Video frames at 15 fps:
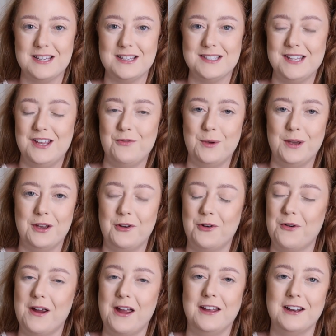Let's see if we can
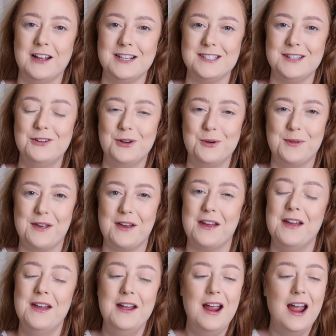create a nice look with it.
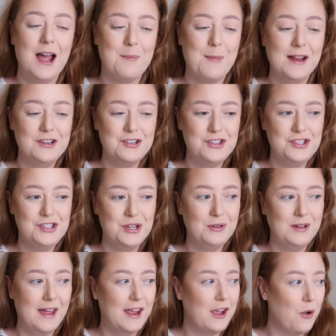I might just
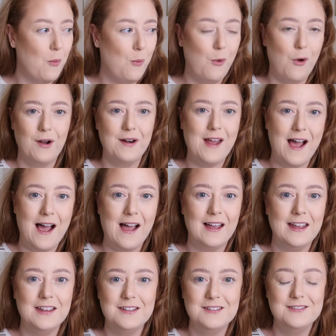do like one
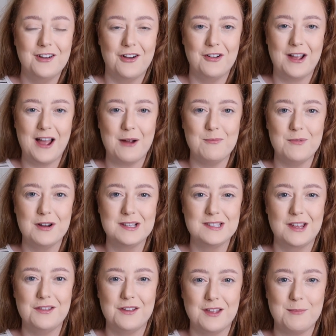eye on camera because
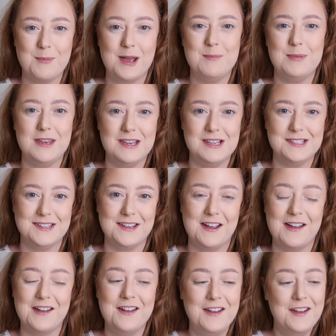I think that might be
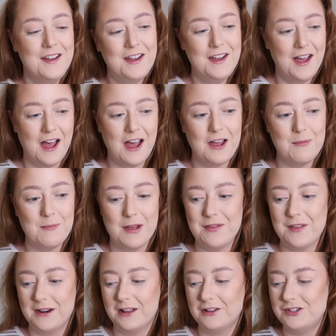easier, and
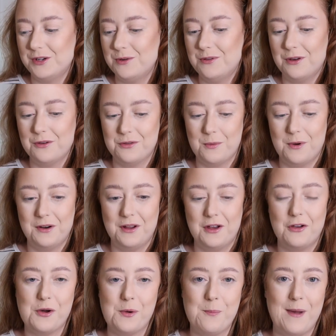then I'll do the other one
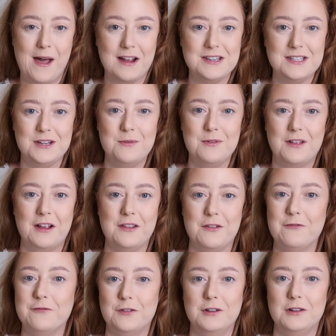and come back to you with like the
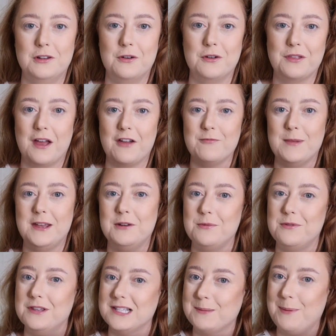full look that I've made
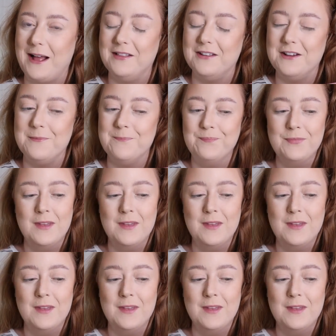with this palette.